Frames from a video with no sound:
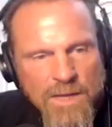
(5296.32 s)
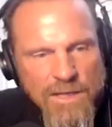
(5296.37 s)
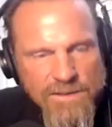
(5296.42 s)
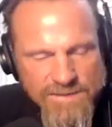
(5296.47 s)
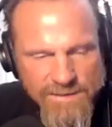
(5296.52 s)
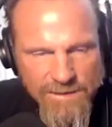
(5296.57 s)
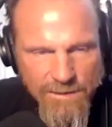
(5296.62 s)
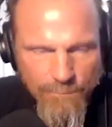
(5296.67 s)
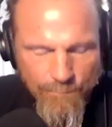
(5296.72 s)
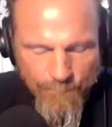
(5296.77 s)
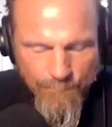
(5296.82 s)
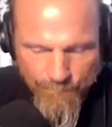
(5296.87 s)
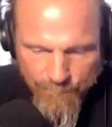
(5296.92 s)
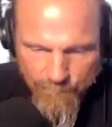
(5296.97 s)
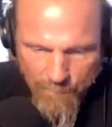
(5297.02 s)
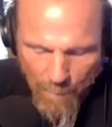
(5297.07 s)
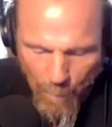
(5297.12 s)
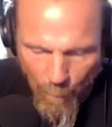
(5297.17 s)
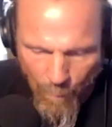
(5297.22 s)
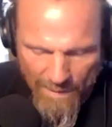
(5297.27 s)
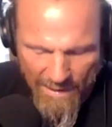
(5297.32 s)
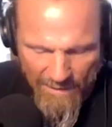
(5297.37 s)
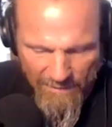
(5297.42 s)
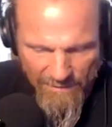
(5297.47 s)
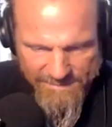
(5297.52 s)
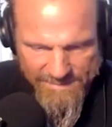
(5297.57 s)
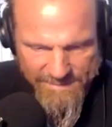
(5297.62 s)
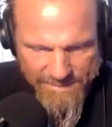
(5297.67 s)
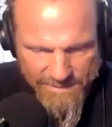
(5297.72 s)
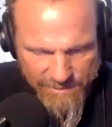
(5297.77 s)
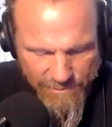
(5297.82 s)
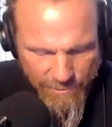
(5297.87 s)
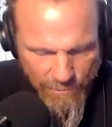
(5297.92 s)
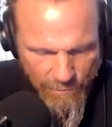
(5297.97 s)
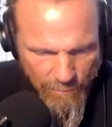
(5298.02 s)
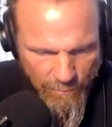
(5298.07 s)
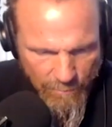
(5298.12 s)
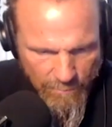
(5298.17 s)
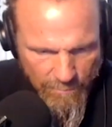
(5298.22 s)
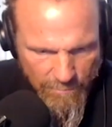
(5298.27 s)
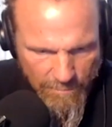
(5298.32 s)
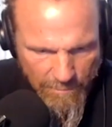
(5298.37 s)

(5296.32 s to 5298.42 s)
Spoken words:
see when I listen to